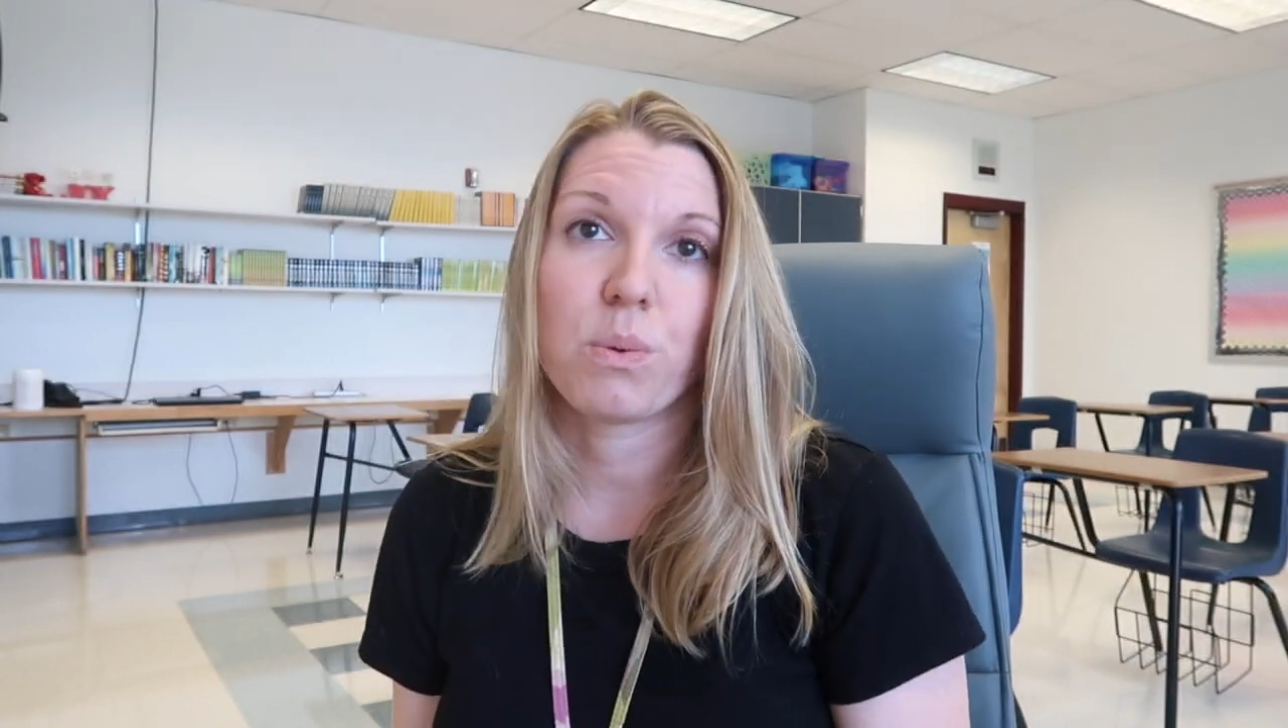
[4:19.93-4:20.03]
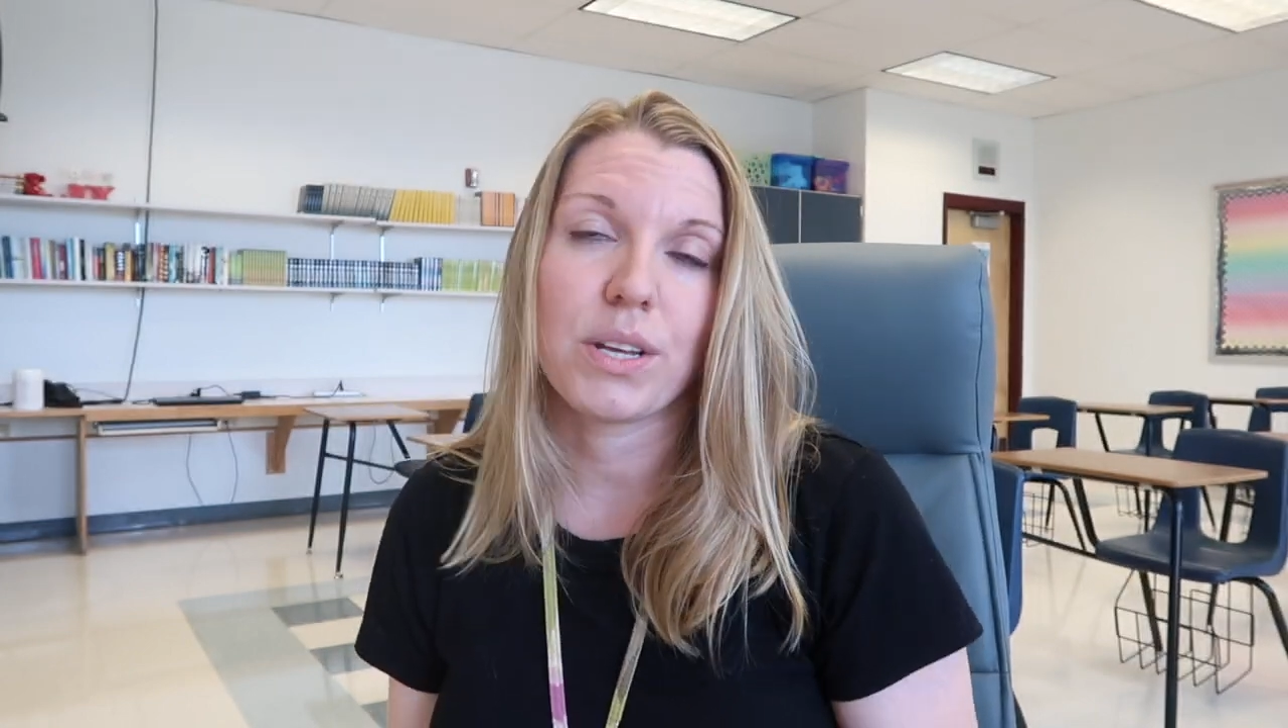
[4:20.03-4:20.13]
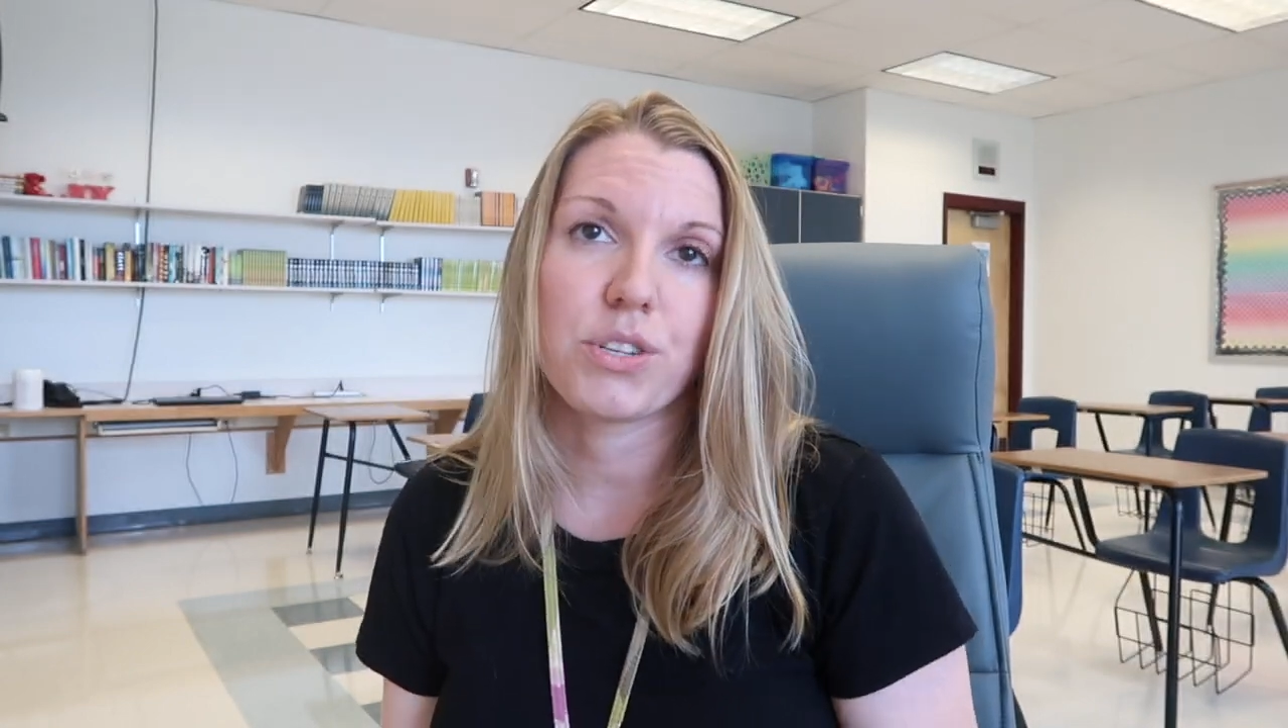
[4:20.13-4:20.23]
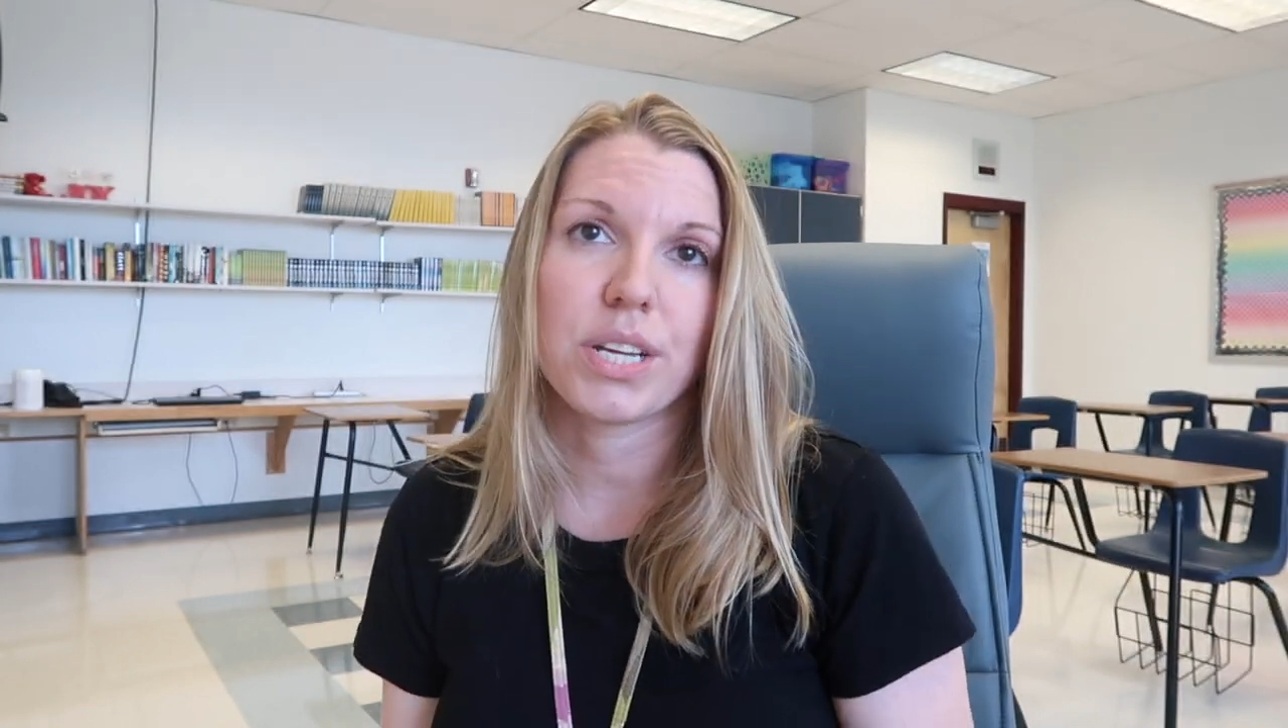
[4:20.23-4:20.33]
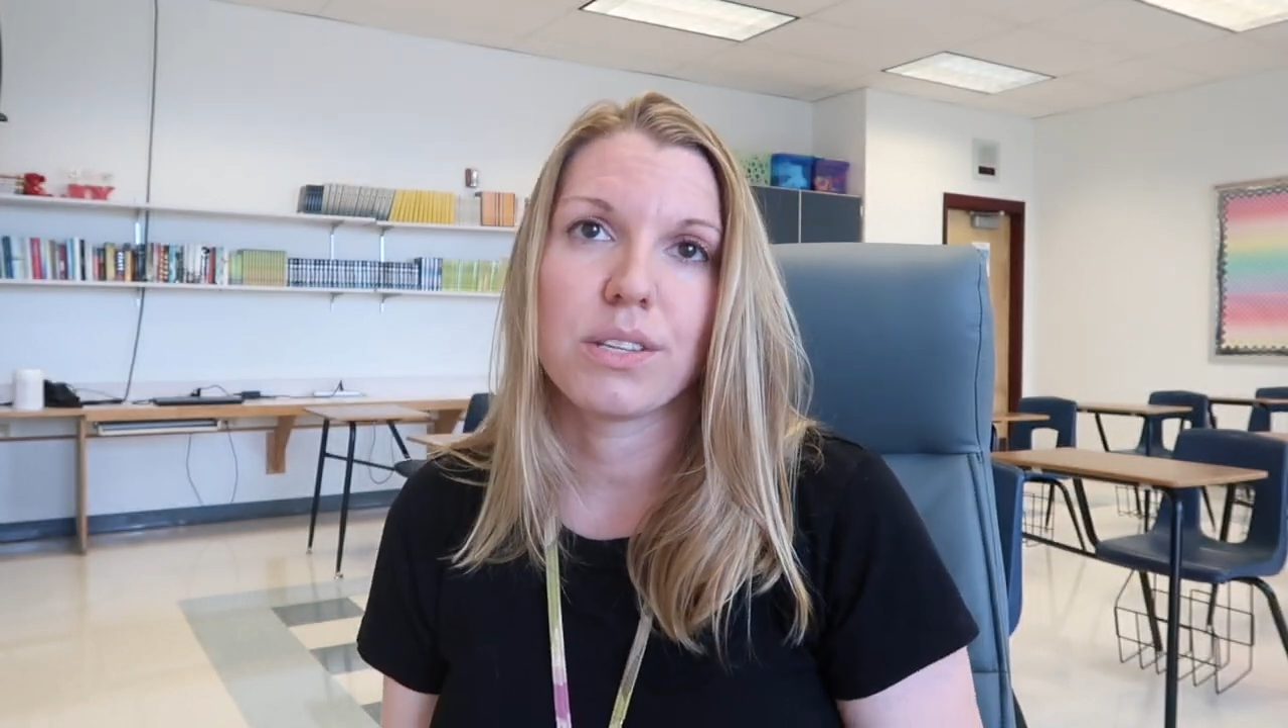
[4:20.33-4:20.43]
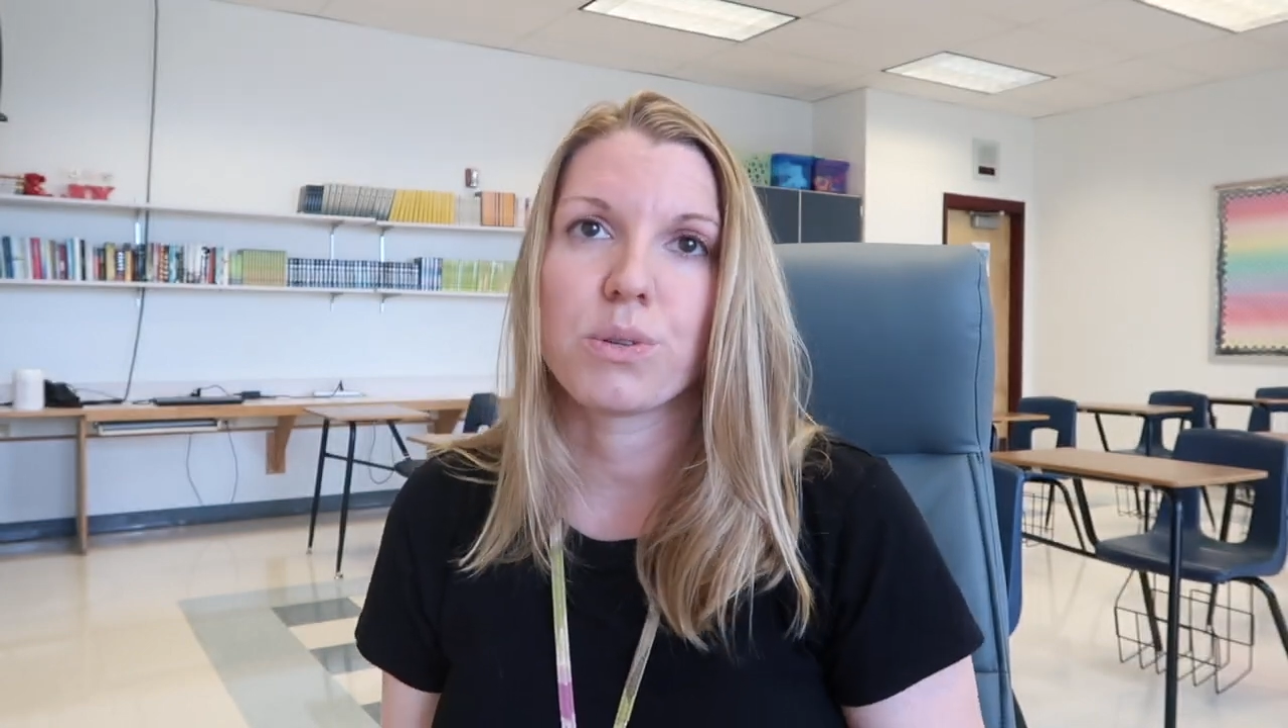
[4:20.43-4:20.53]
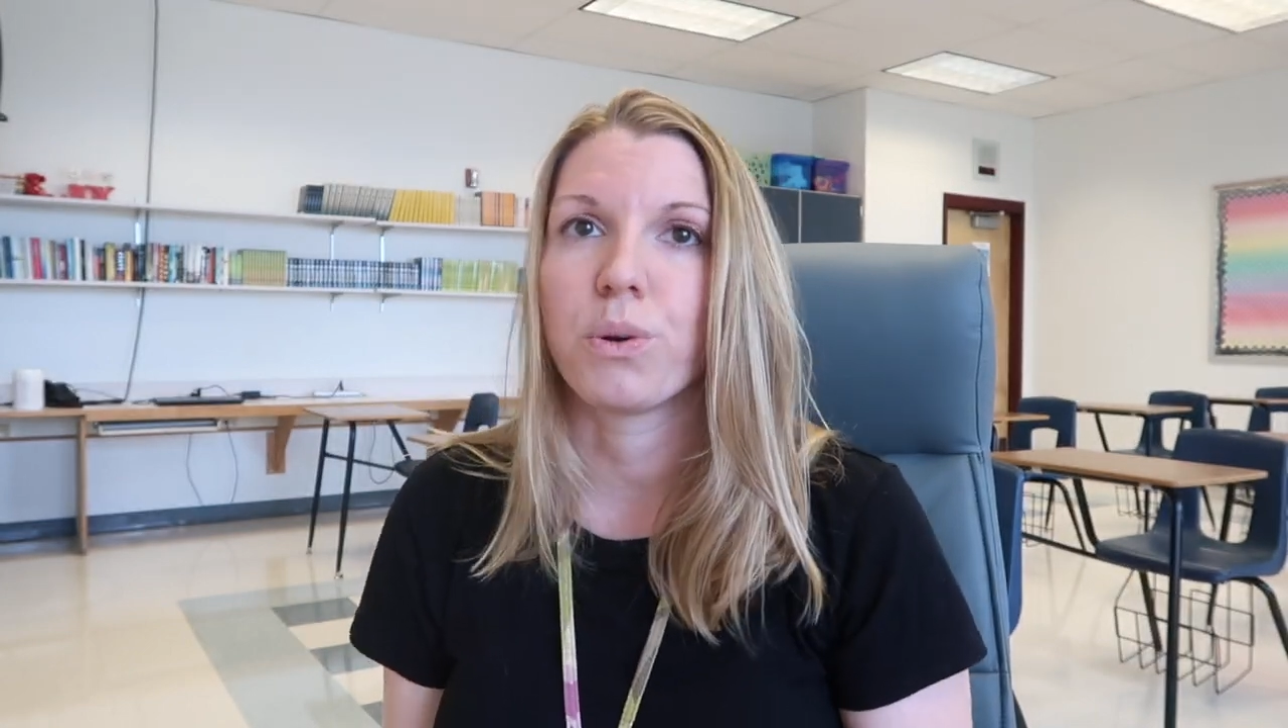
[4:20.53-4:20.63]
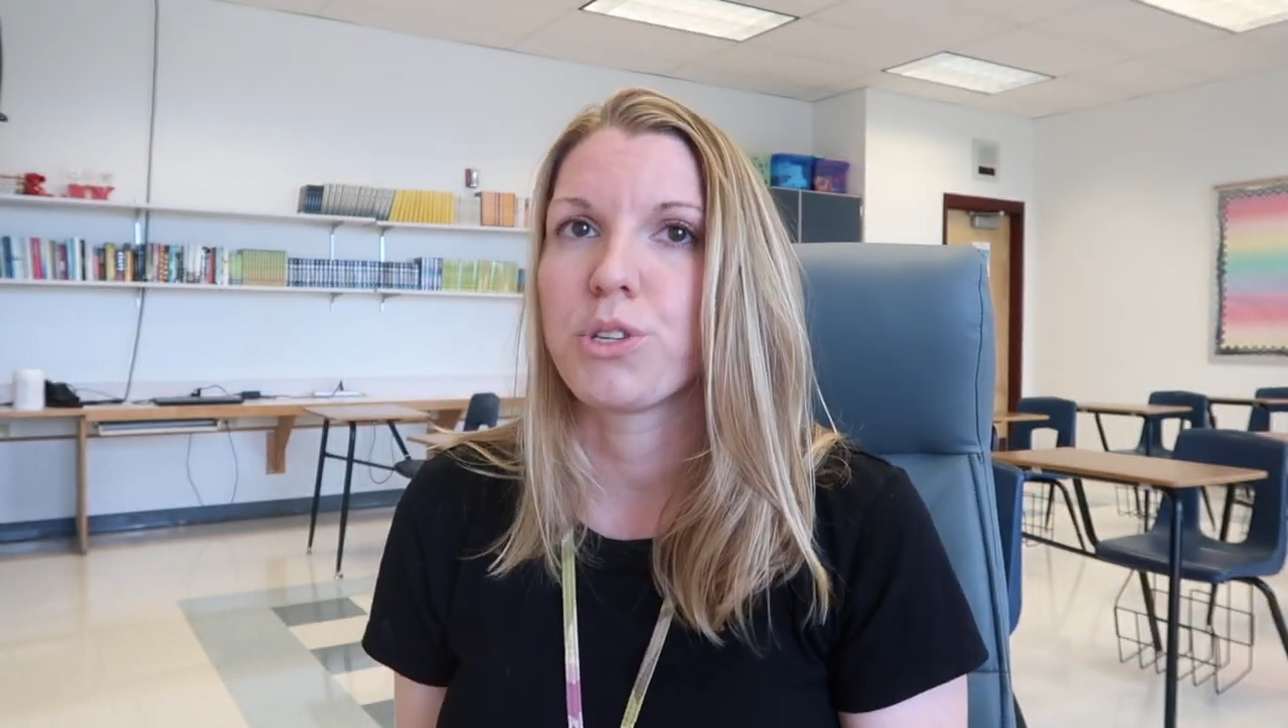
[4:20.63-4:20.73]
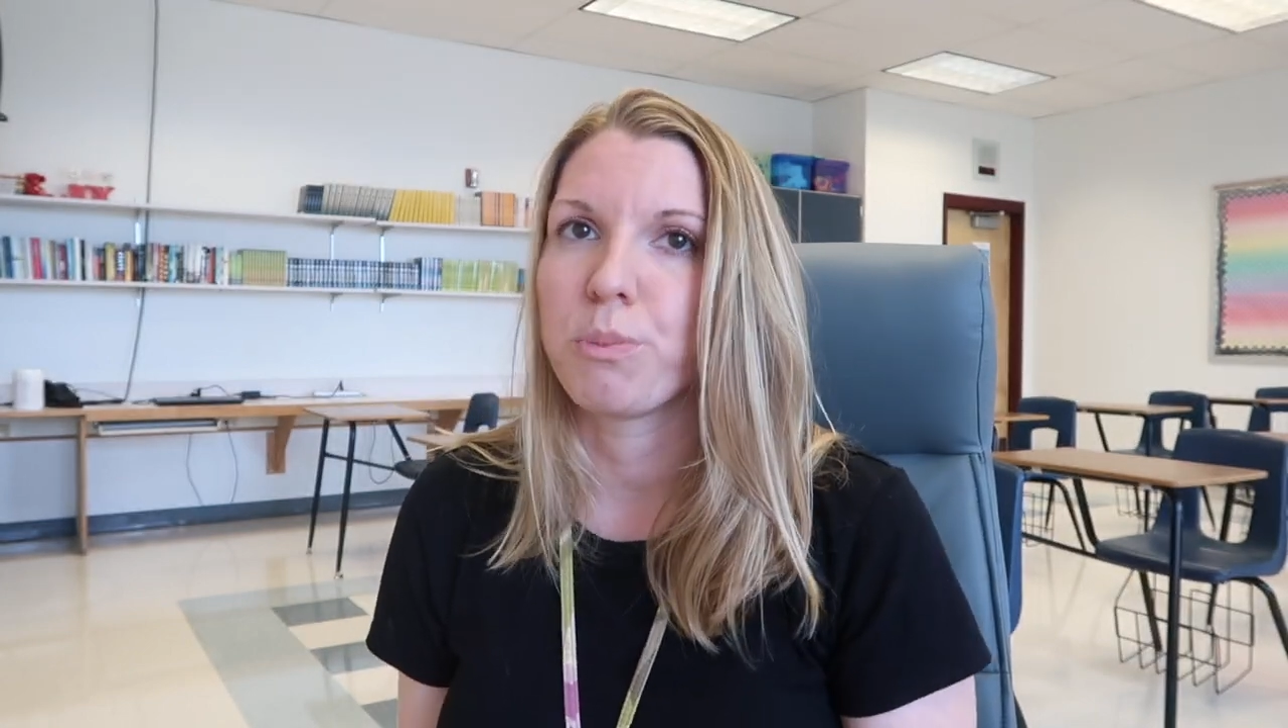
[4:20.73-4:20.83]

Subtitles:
questions or to